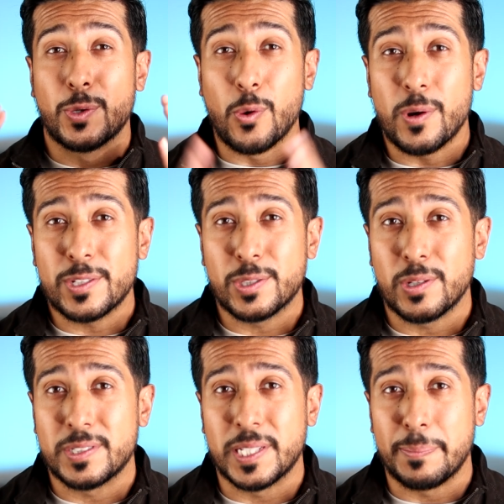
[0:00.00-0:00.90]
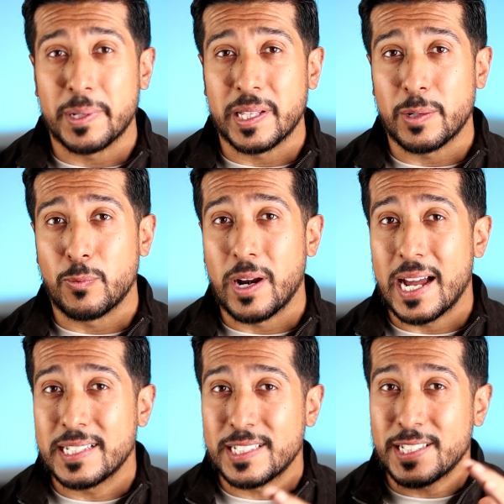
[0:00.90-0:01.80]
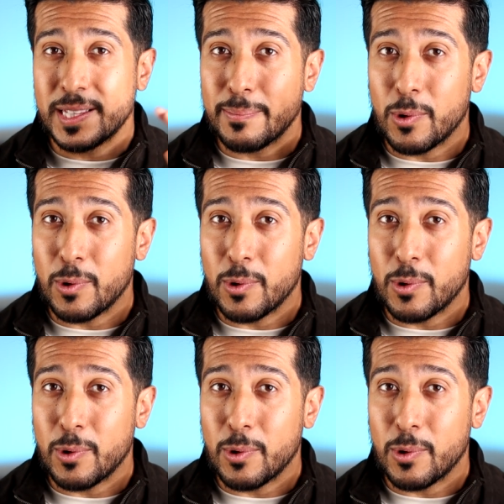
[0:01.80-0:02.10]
Cortisol typically rises in the